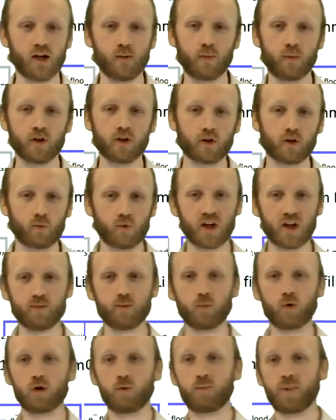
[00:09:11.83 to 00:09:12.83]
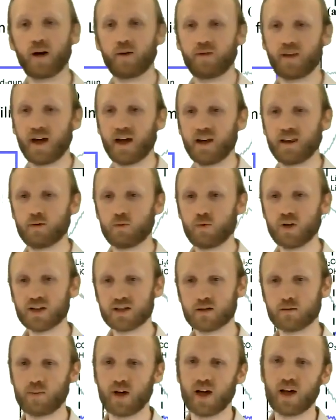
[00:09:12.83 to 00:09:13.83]
but you can read more about that in the
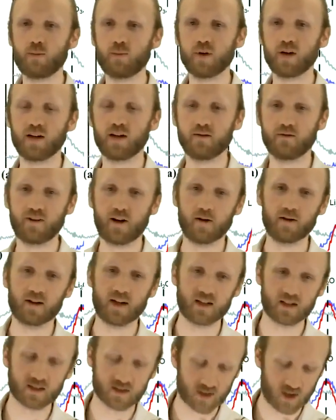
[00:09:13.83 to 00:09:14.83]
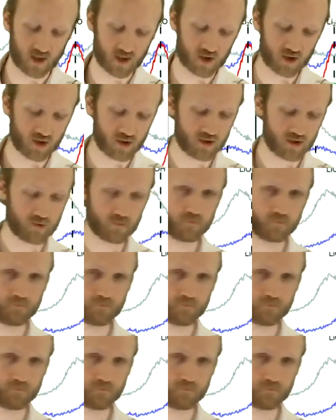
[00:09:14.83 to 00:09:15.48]
recent paper in Faraday Discussions.